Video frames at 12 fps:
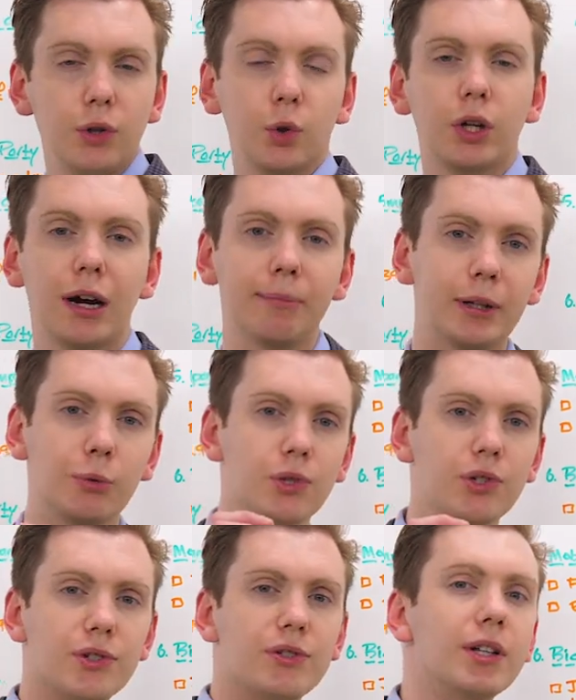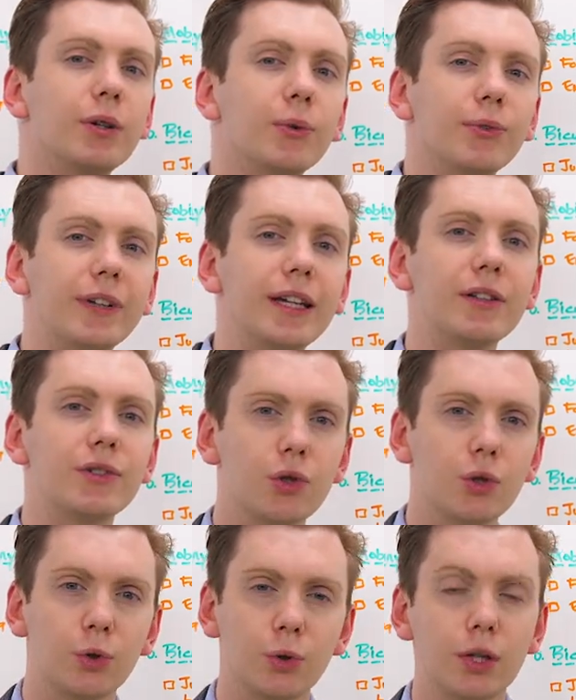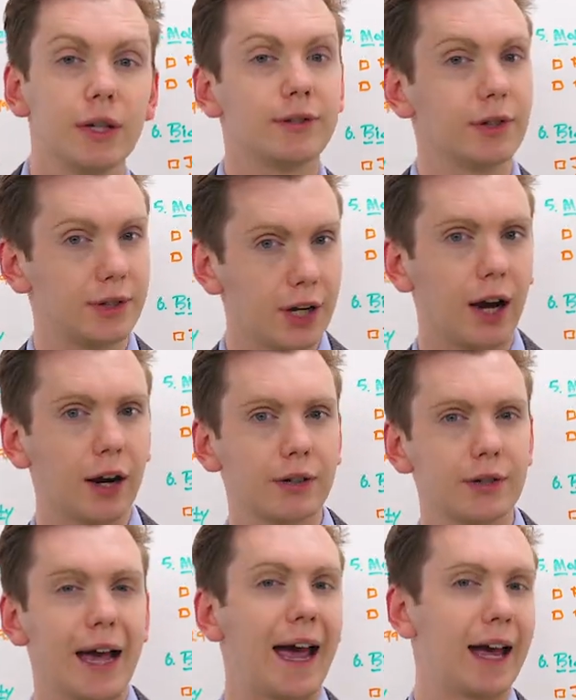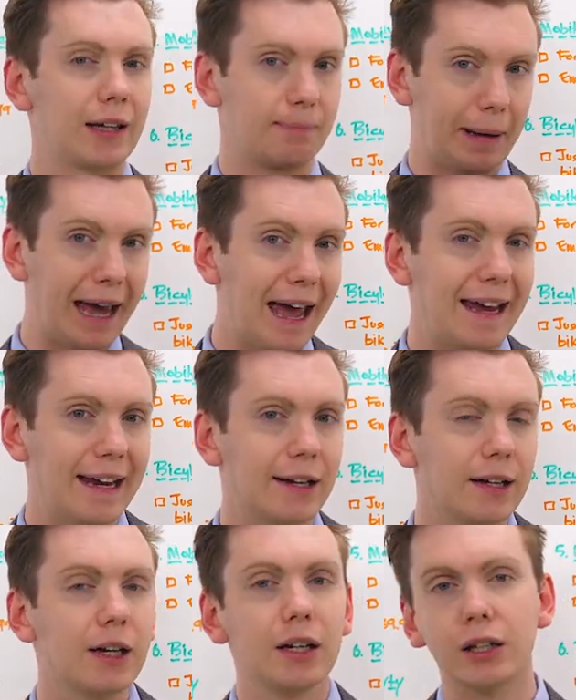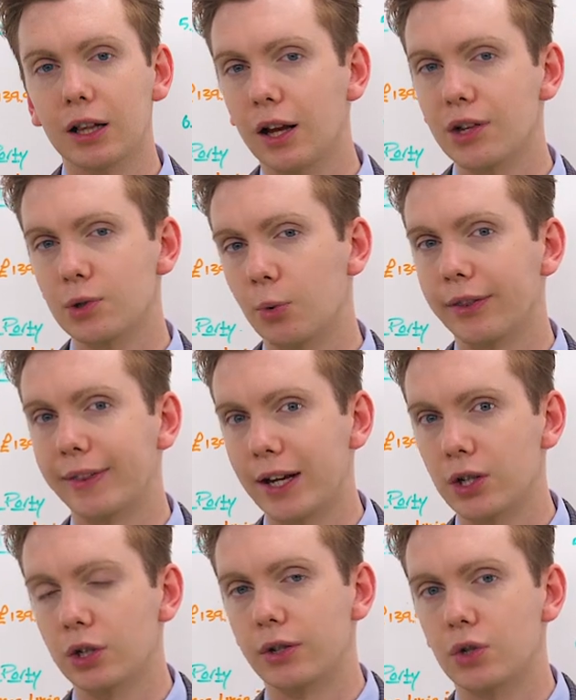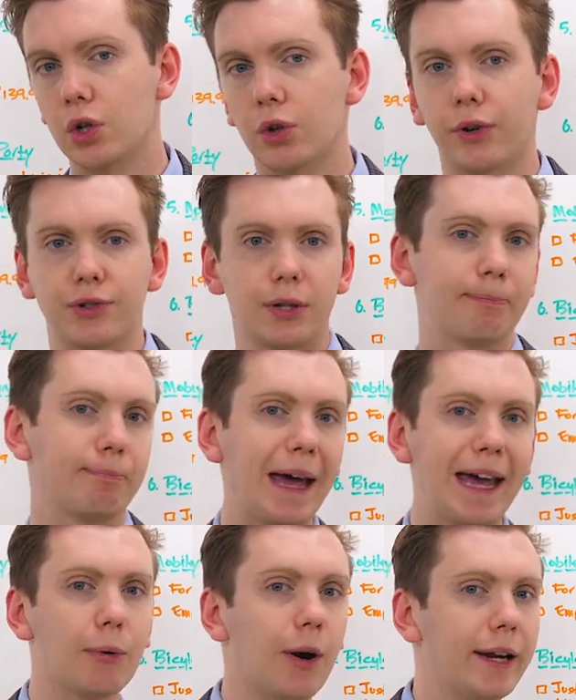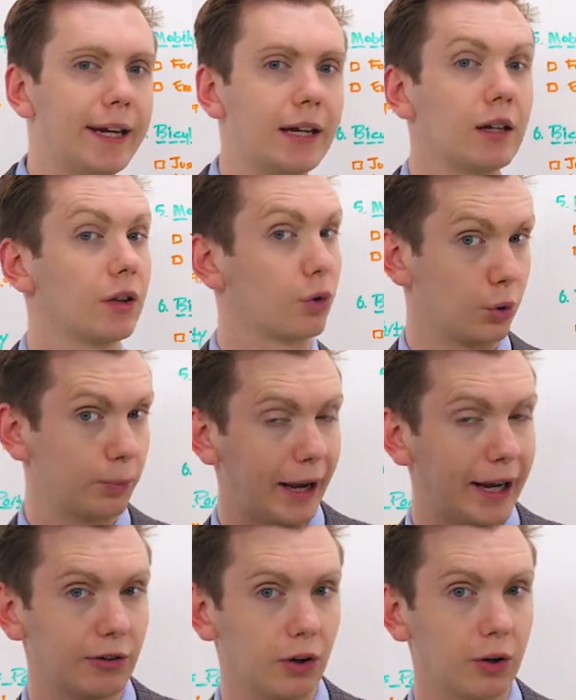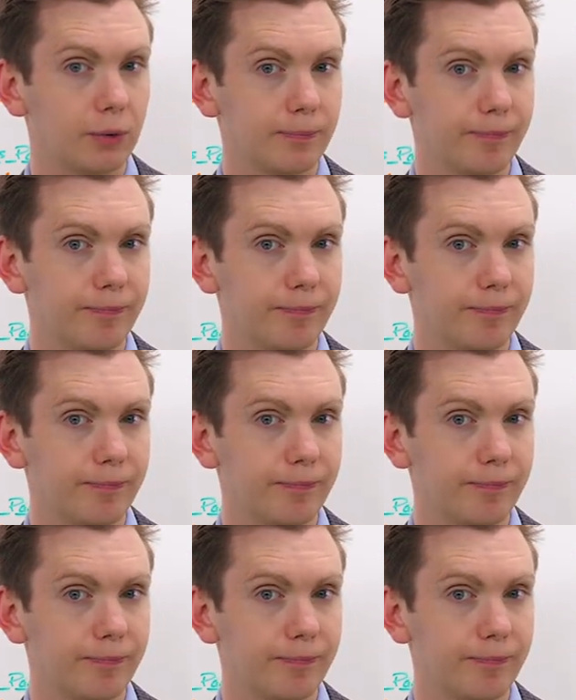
your company will still need to deduct and pay Class 1 National Insurance and PAYE through payroll.